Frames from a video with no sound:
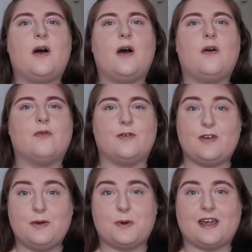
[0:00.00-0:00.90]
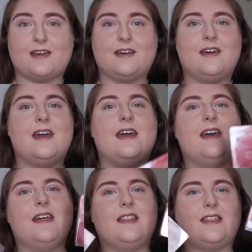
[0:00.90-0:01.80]
reviewing
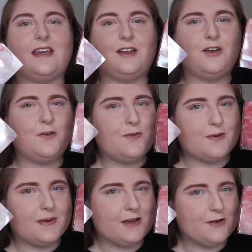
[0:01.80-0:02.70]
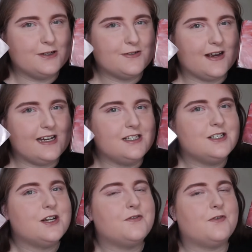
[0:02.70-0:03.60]
the new Flamingos
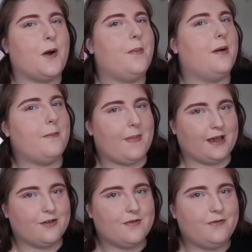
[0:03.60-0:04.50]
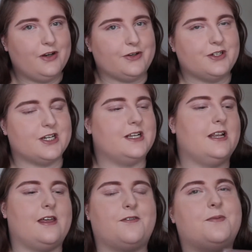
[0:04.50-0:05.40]
range from Makeup Revolution.
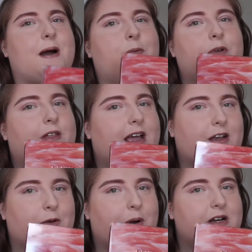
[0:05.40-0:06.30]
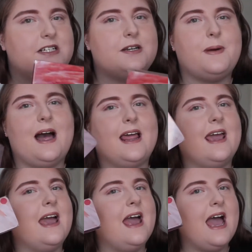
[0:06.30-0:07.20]
They've come out with a new eyeshadow
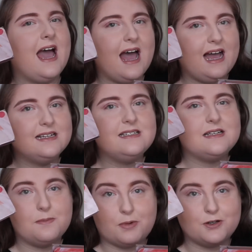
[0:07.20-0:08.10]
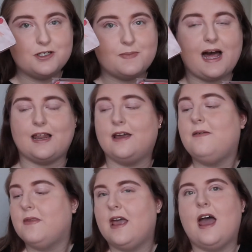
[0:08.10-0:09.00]
palette and a blush
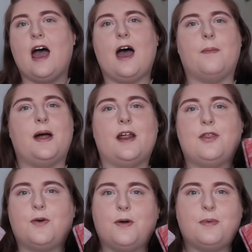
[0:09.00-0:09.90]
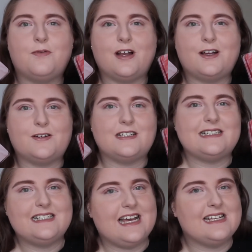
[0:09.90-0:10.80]
palette, and I thought it'd be really good
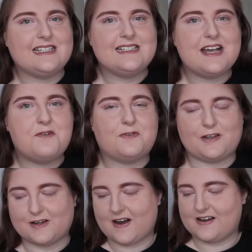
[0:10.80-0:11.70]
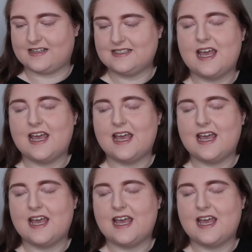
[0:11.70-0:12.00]
to test these out for you guys.